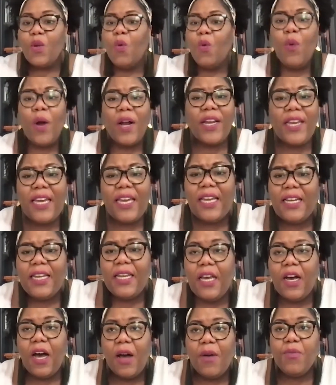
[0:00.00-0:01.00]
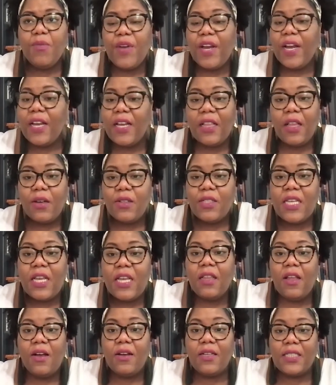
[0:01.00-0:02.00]
Working very closely
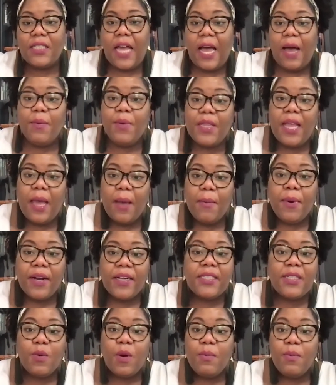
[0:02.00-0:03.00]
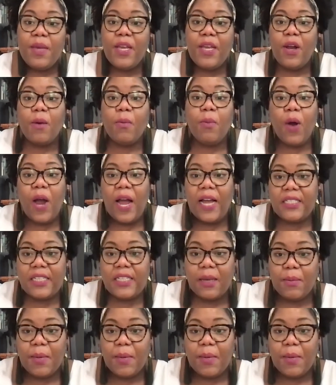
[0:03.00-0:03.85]
alongside with that person would be your project